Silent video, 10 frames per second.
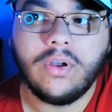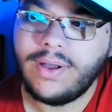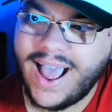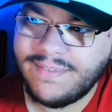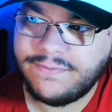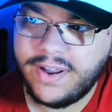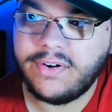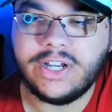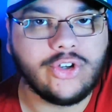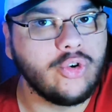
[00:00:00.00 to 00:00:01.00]
have
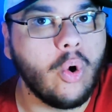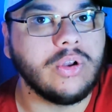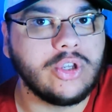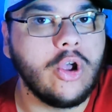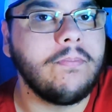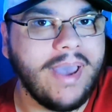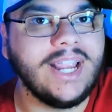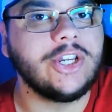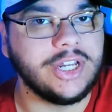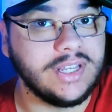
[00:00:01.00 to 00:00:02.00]
very short-term
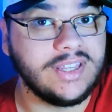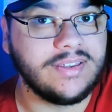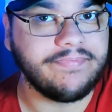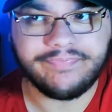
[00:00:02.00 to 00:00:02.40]
patience